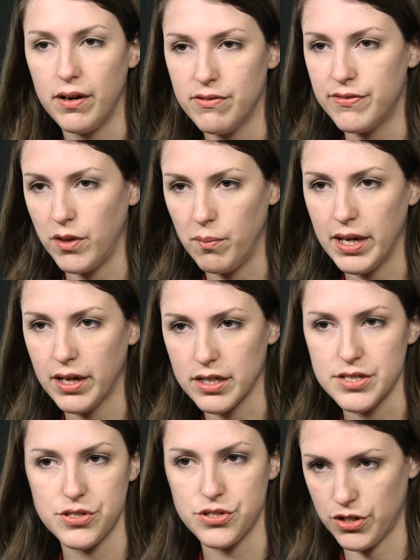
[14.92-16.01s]
of
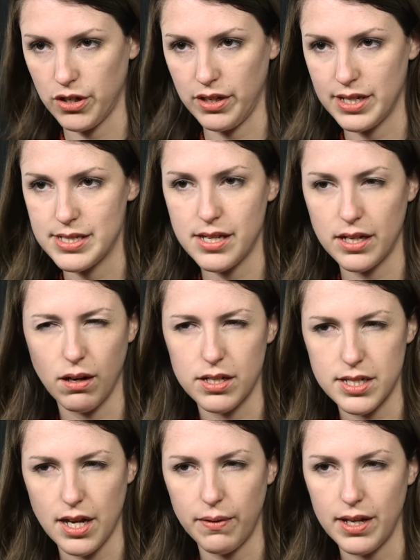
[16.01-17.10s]
filmmakers and journalists had gone
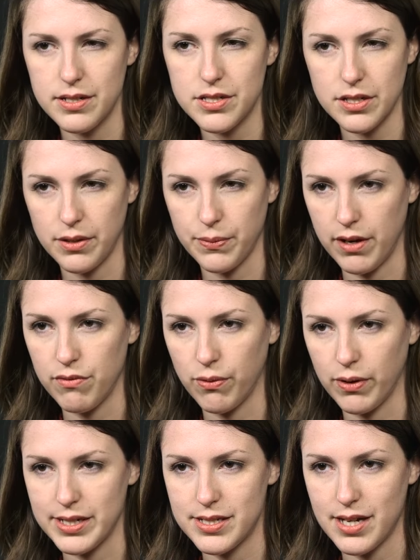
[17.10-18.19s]
down into the
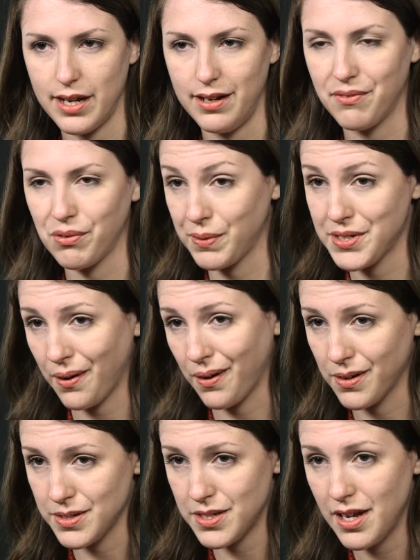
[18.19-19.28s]
rainforest and never
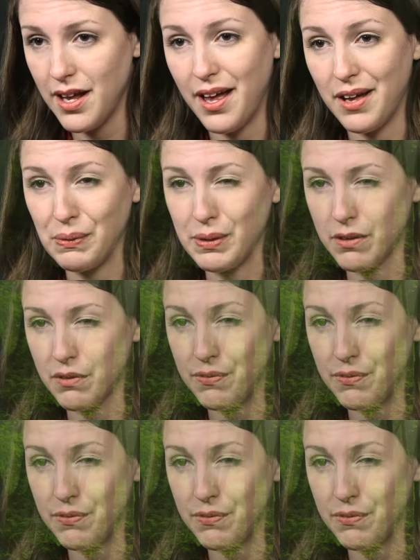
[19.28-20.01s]
returned, and only their